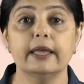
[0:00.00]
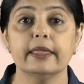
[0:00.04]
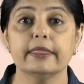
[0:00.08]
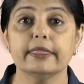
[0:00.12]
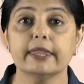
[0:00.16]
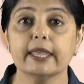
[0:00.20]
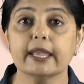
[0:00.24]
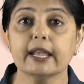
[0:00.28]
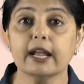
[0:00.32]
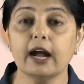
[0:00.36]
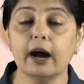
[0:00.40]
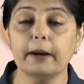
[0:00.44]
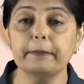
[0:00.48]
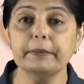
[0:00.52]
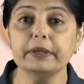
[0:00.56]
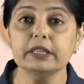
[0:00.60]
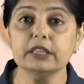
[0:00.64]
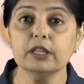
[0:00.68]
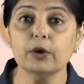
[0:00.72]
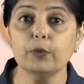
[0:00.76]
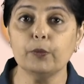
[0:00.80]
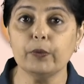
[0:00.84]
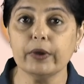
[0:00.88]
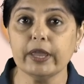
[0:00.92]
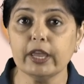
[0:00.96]
they come in
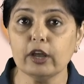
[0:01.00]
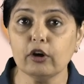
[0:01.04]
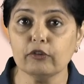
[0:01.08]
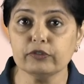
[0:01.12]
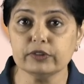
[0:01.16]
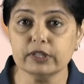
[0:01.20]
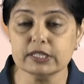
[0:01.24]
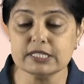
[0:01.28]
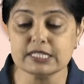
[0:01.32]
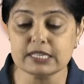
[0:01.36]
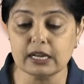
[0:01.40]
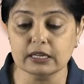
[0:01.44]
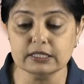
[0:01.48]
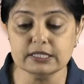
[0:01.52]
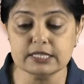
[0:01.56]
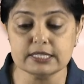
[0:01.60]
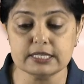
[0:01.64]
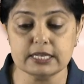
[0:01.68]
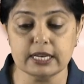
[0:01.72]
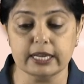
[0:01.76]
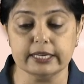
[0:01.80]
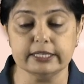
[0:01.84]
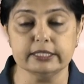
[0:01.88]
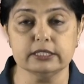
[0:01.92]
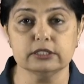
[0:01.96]
the way of the sun's
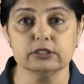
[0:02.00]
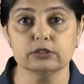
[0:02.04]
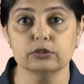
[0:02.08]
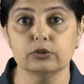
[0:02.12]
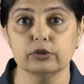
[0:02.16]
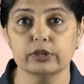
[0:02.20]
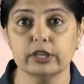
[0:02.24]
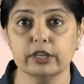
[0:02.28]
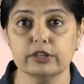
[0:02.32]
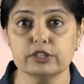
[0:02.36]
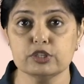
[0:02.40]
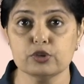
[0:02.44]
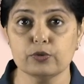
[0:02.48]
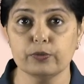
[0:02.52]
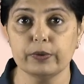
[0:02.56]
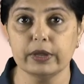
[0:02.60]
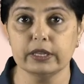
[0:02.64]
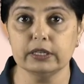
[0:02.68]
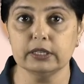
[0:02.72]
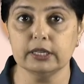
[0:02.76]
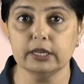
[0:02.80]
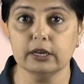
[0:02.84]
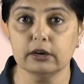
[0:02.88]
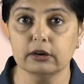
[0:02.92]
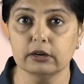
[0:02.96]
light. Okay, so
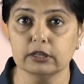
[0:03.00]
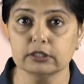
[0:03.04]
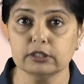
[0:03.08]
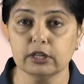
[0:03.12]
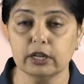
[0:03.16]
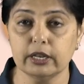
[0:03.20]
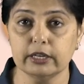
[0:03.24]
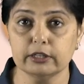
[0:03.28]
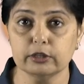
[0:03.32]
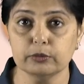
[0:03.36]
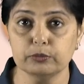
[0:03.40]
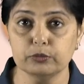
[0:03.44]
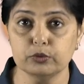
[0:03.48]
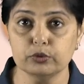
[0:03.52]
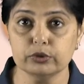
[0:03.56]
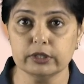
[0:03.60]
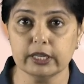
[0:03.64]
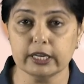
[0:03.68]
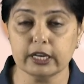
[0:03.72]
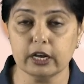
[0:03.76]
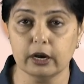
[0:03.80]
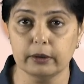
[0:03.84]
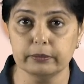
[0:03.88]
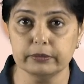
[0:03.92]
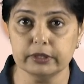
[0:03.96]
when the earth and the moon, they
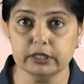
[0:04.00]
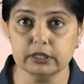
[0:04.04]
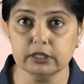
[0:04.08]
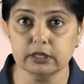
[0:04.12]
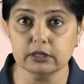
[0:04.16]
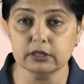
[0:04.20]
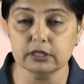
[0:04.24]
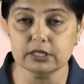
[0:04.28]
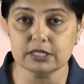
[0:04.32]
come in